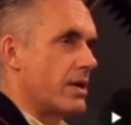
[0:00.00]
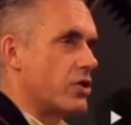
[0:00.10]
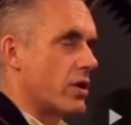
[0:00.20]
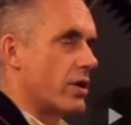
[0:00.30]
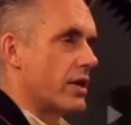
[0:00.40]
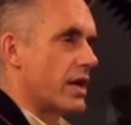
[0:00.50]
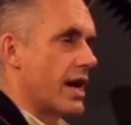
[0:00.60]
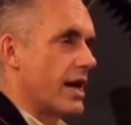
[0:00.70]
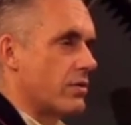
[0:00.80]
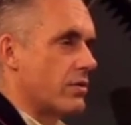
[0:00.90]
By Jonathan
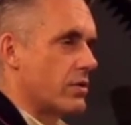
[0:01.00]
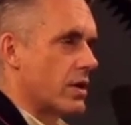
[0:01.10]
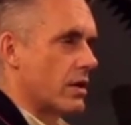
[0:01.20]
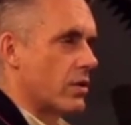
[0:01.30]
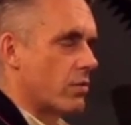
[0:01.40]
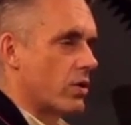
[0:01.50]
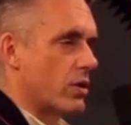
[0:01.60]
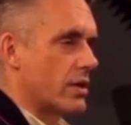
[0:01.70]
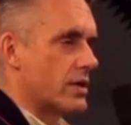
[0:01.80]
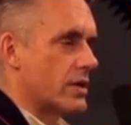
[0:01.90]
Haidt, who's done a lot of
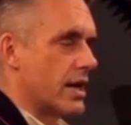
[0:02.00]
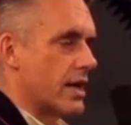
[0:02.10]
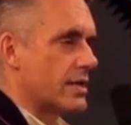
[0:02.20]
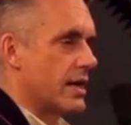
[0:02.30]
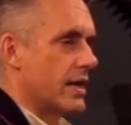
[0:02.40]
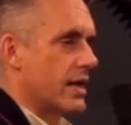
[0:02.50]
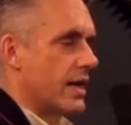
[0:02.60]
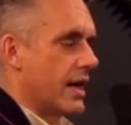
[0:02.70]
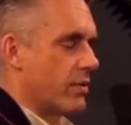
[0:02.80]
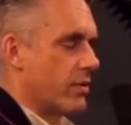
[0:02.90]
work on disgust
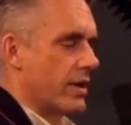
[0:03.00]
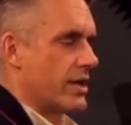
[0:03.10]
and the